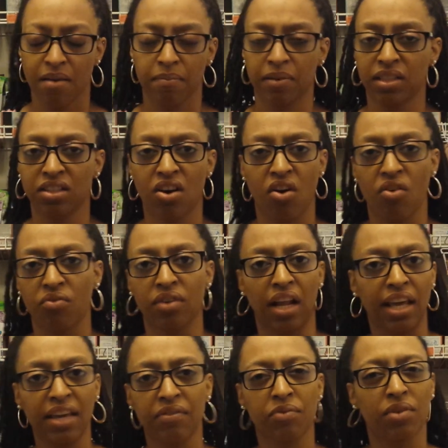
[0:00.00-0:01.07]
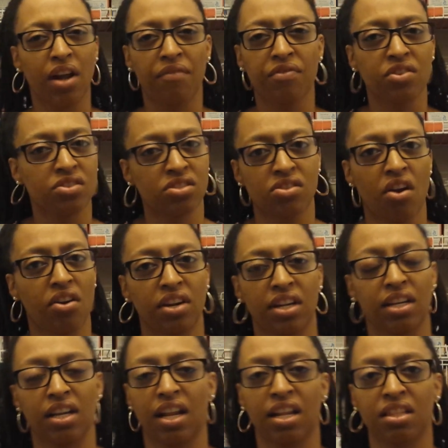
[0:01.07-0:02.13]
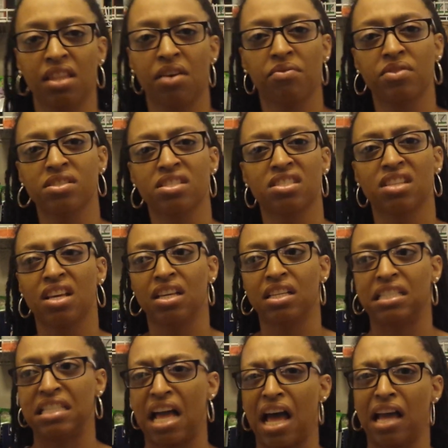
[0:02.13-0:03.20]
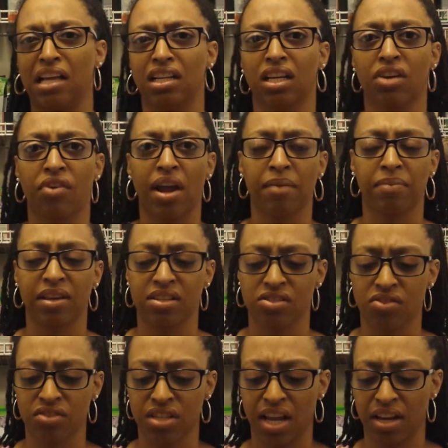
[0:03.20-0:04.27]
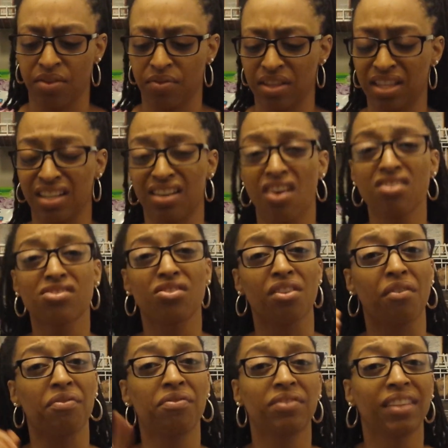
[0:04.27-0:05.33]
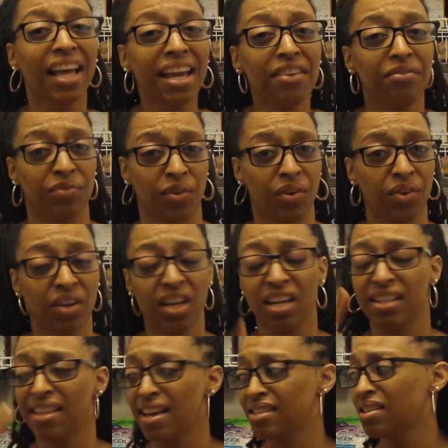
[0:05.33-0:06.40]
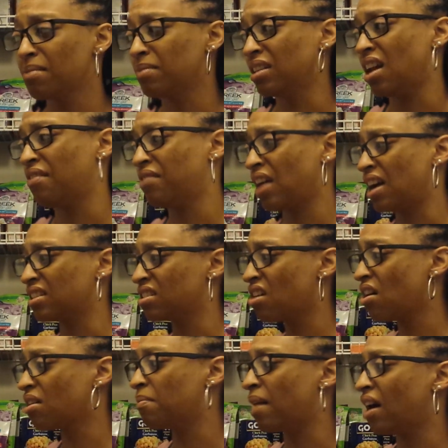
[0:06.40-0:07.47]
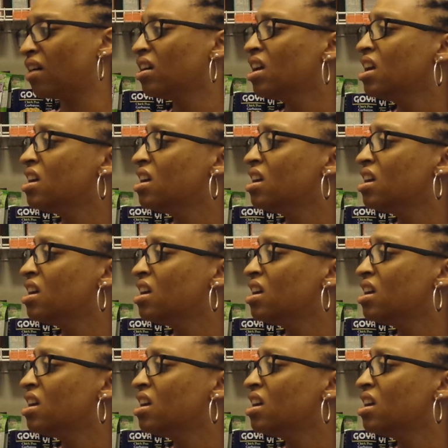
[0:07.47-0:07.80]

But no, even when I first started, there was not cramping associated with it. And also the flavor. That's something I forgot to talk about.